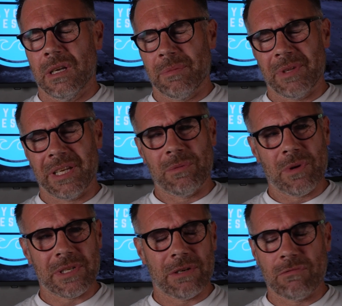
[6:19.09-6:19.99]
I'm thinking,
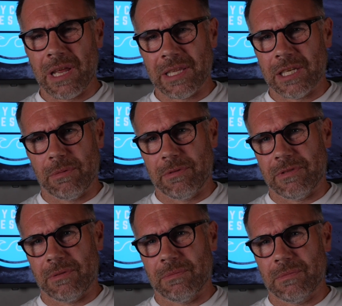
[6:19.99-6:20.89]
where's that rattling coming
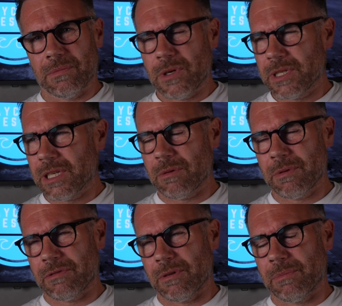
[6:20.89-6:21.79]
from? Where's it
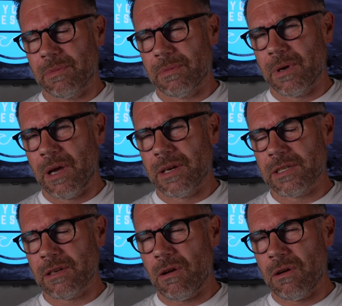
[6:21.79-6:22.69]
coming from? And as
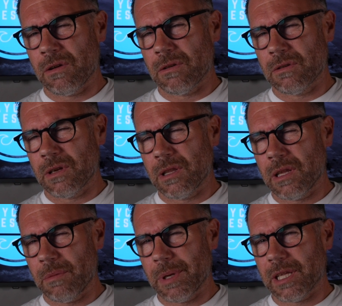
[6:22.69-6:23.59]
I got a
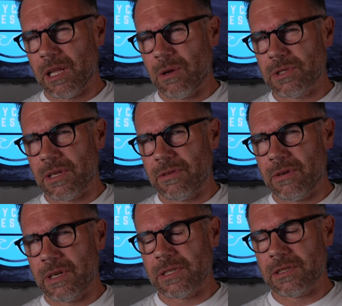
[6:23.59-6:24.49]
little bit closer, I
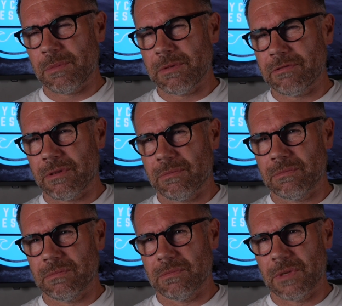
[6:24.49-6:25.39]
thought, it's coming
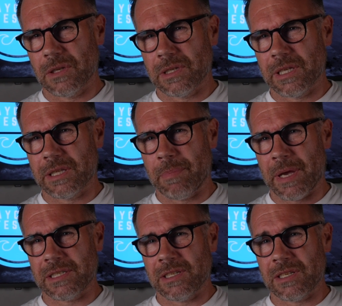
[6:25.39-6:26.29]
from underneath the
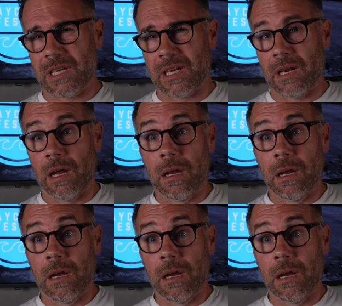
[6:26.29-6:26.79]
passenger seat.